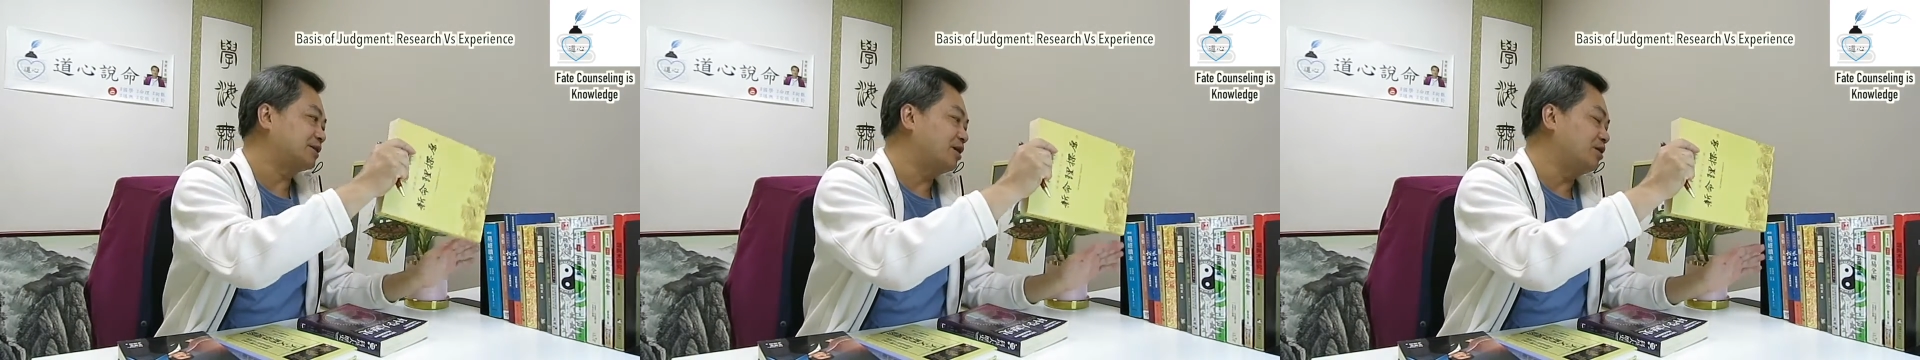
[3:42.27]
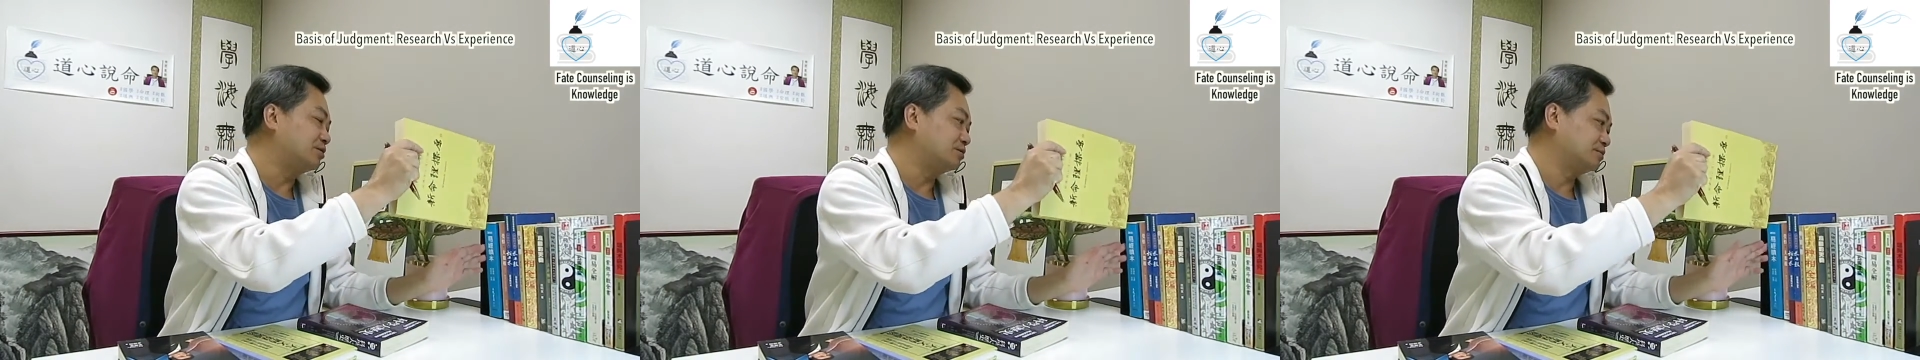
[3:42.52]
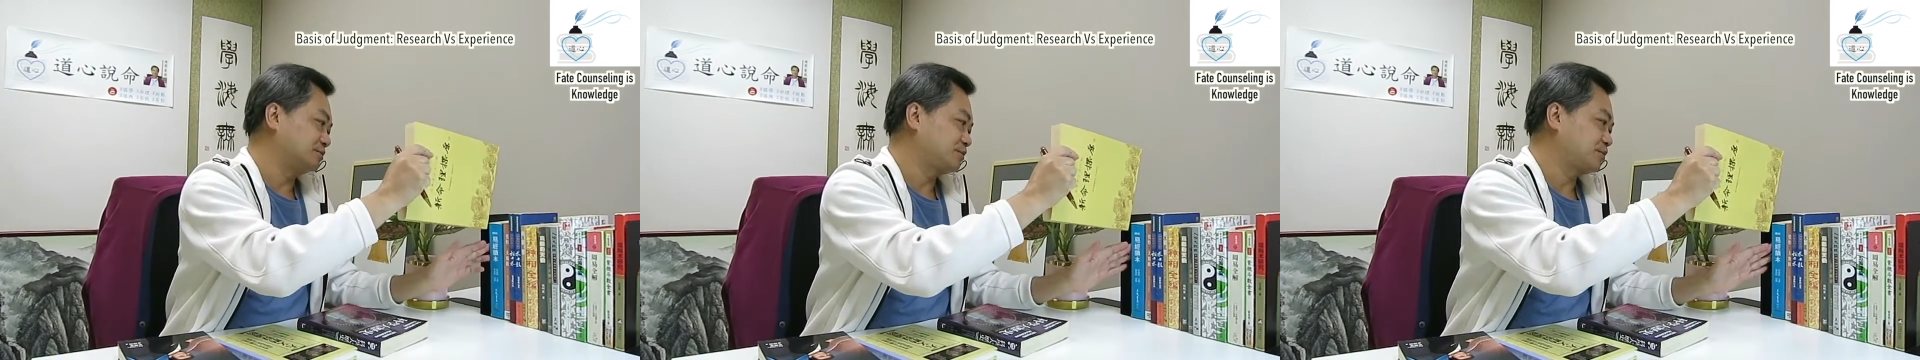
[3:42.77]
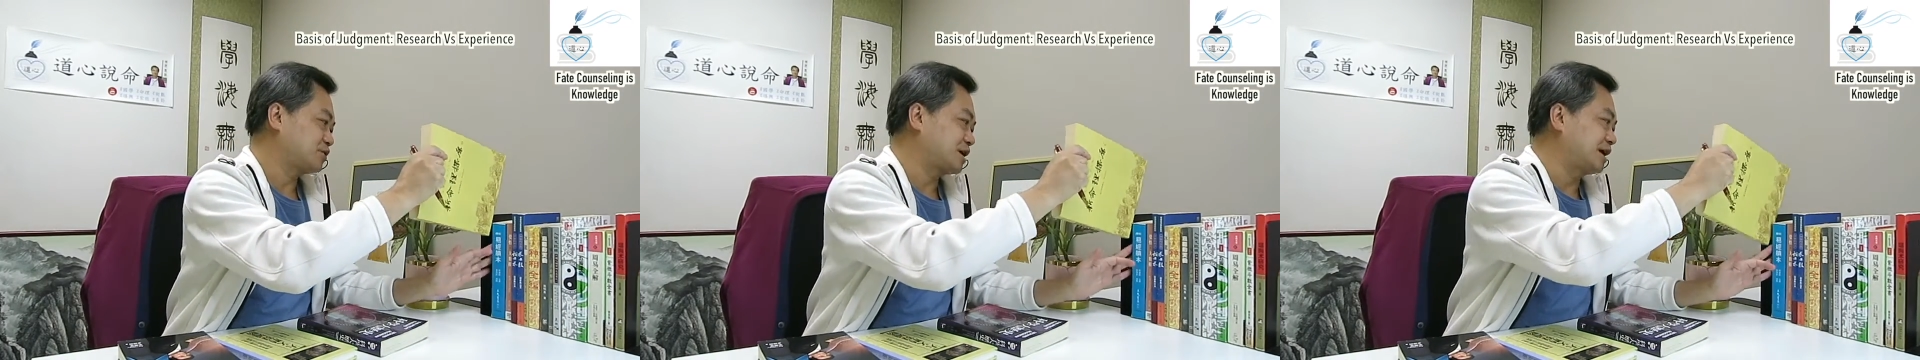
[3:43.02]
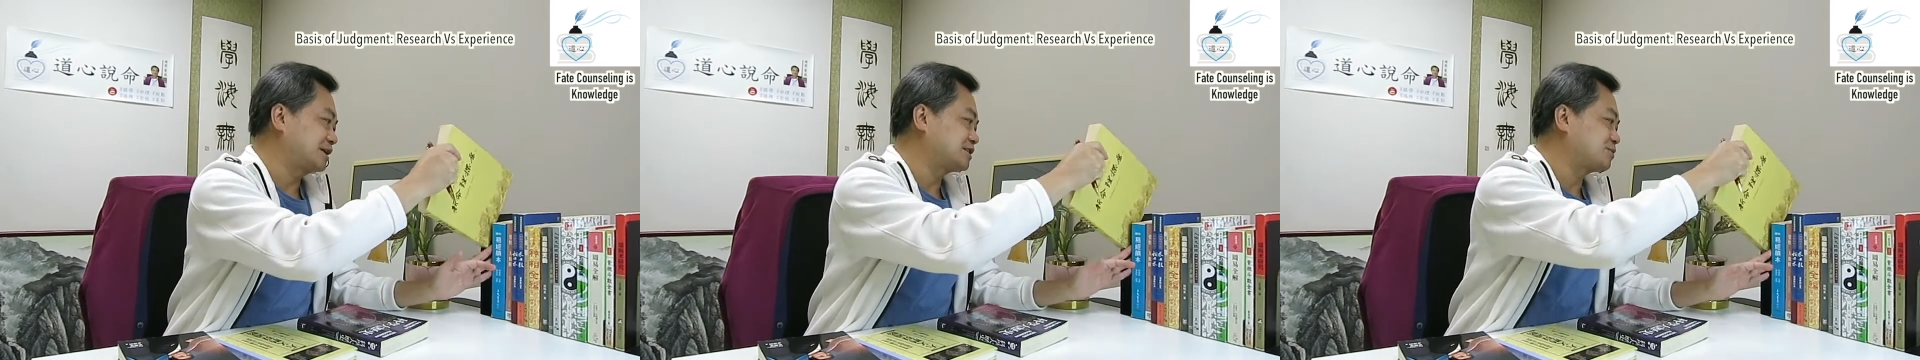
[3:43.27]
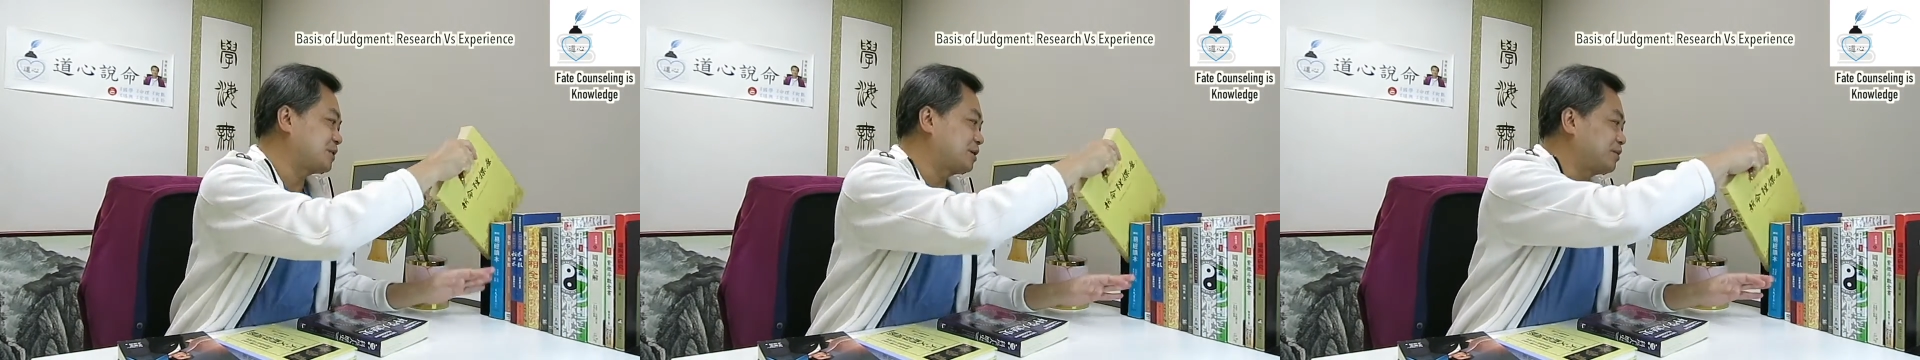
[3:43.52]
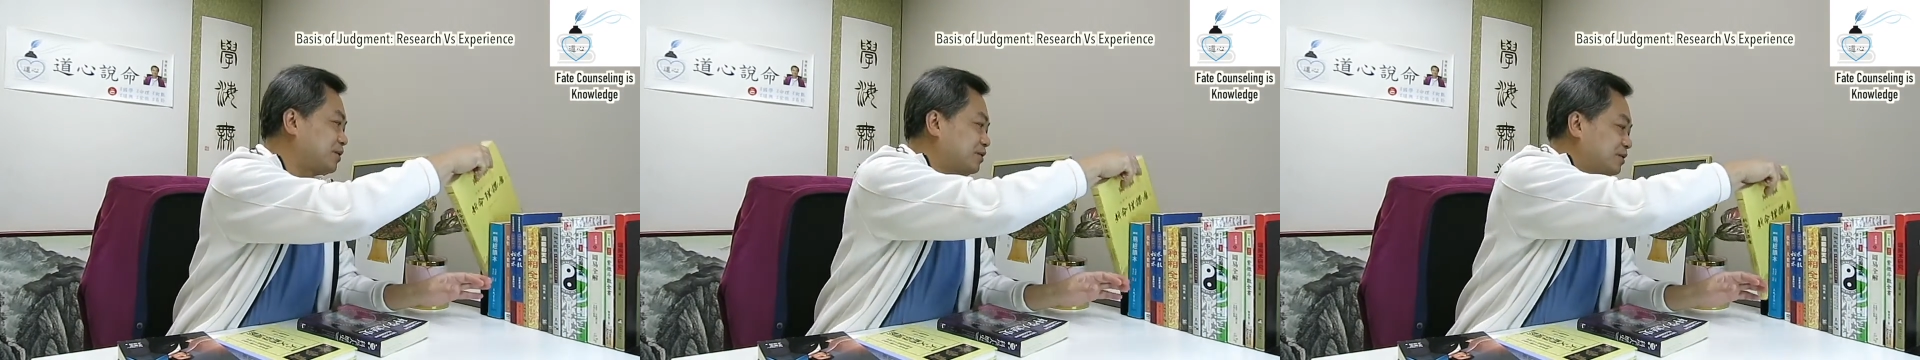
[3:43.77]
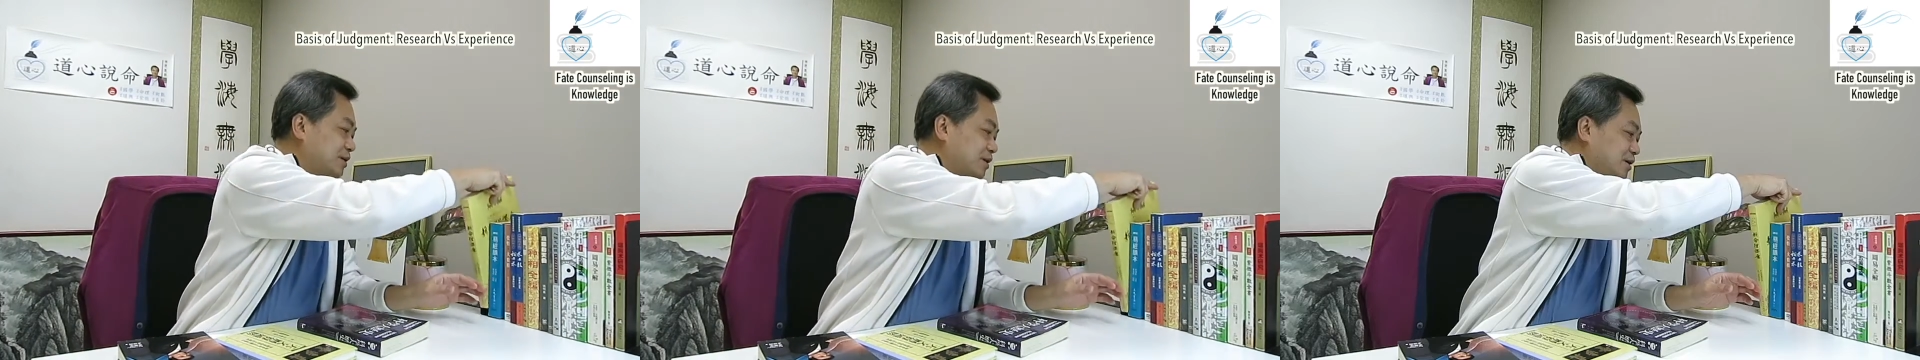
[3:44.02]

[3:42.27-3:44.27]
ago, Chinese people,